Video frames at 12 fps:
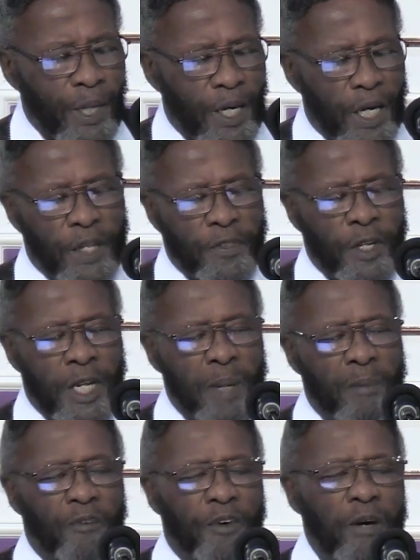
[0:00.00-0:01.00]
In the
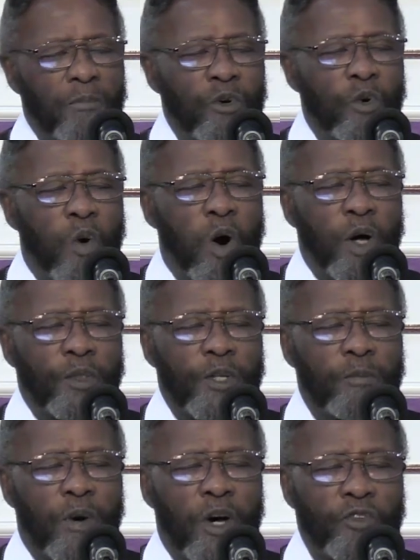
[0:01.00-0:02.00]
name of him who walked the
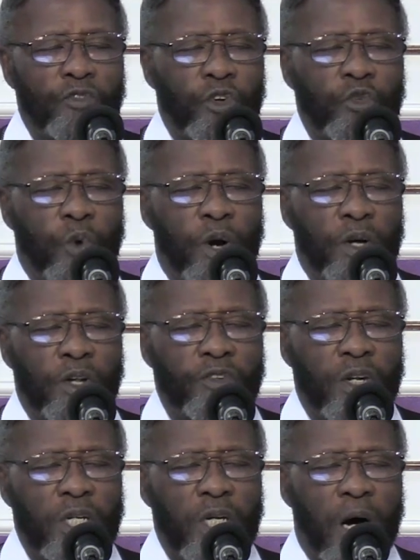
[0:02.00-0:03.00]
boisterous waters
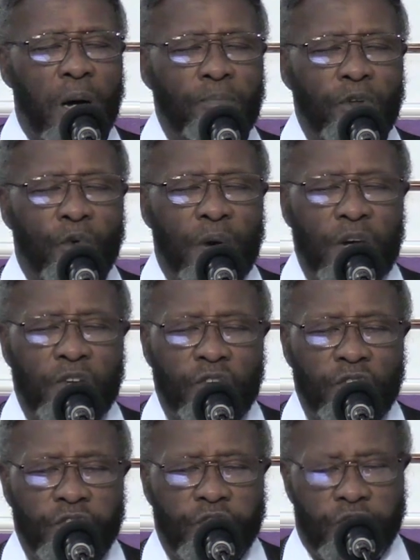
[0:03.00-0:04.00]
and calmed the raging
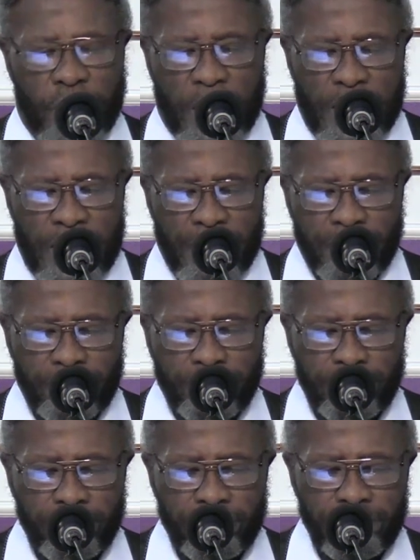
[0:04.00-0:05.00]
sea,
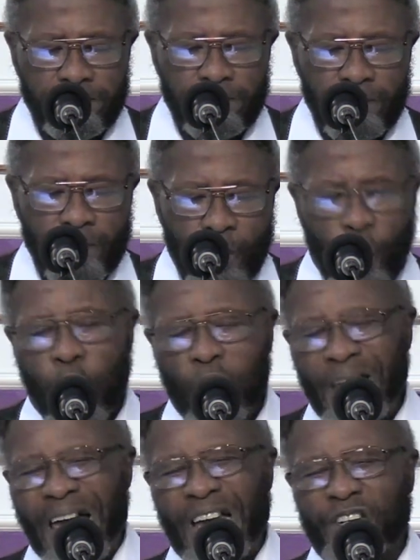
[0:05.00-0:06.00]
called
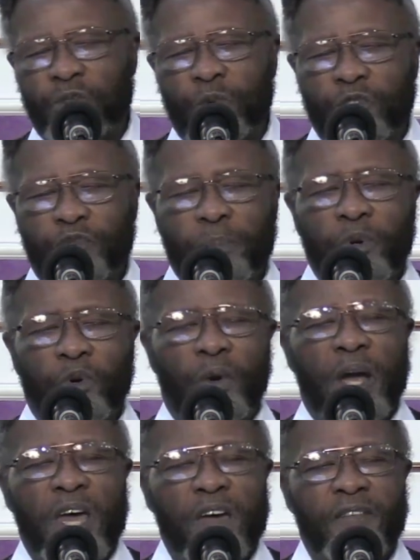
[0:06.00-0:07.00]
Lazarus from the
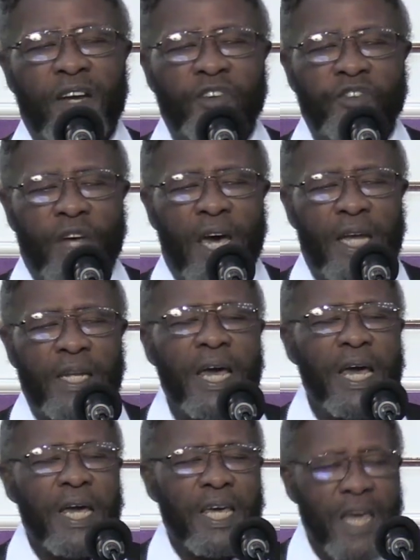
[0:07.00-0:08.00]
grave and said
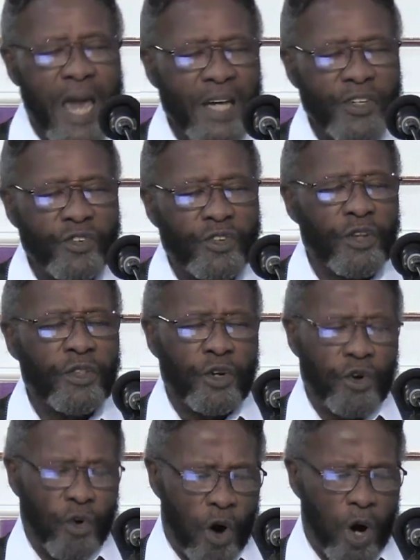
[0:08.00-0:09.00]
yes to the
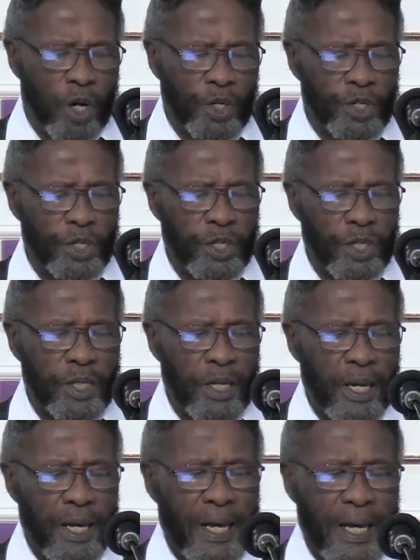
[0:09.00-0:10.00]
cross.
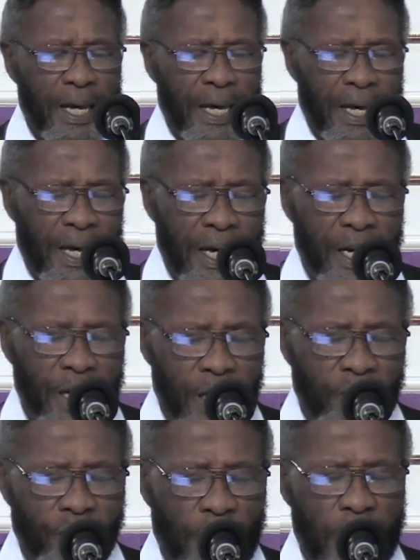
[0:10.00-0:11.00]
In
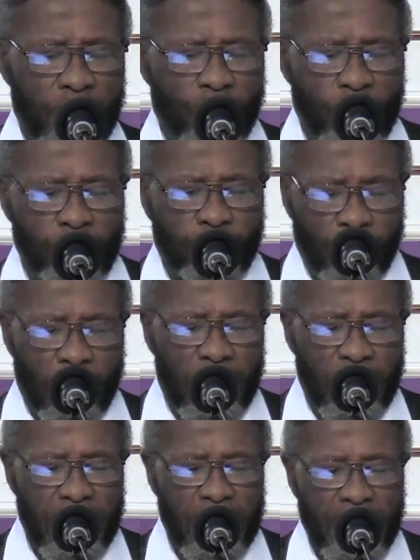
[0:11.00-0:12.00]
his name we
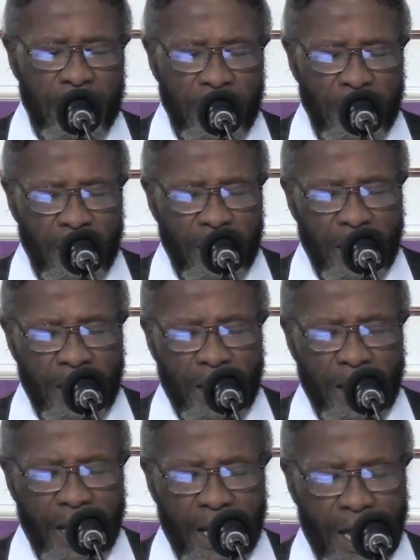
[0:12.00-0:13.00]
pray,
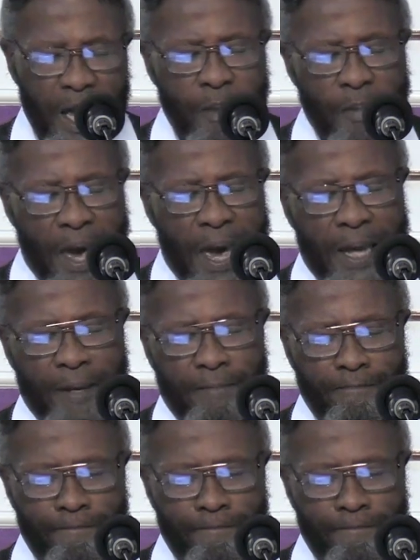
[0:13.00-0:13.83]
amen.